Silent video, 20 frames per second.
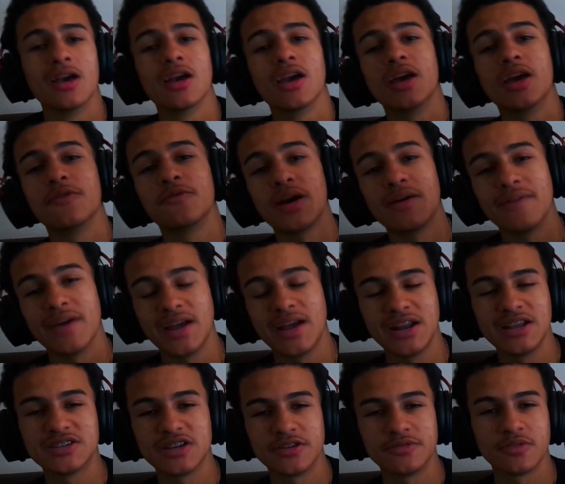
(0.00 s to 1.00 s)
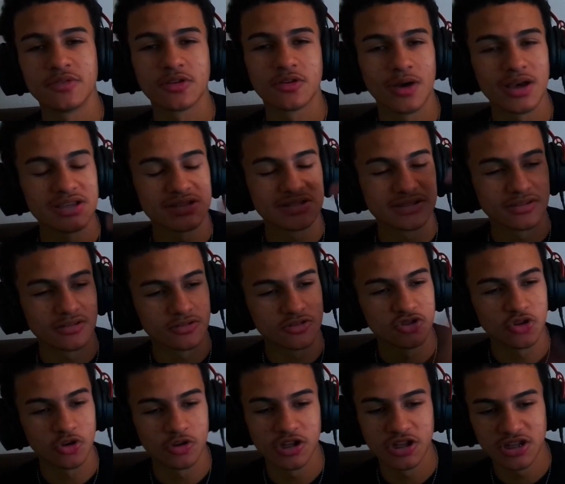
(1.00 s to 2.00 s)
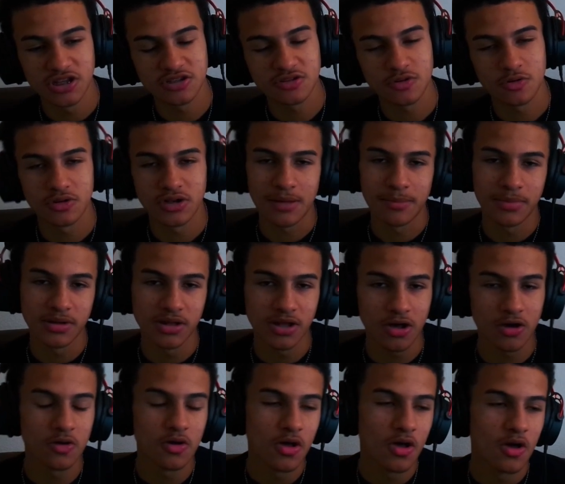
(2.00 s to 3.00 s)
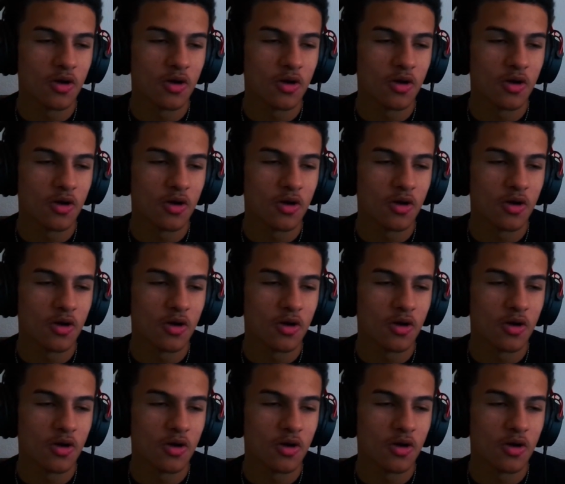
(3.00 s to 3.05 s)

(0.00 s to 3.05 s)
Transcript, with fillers: If you have any song requests, join the Discord down below.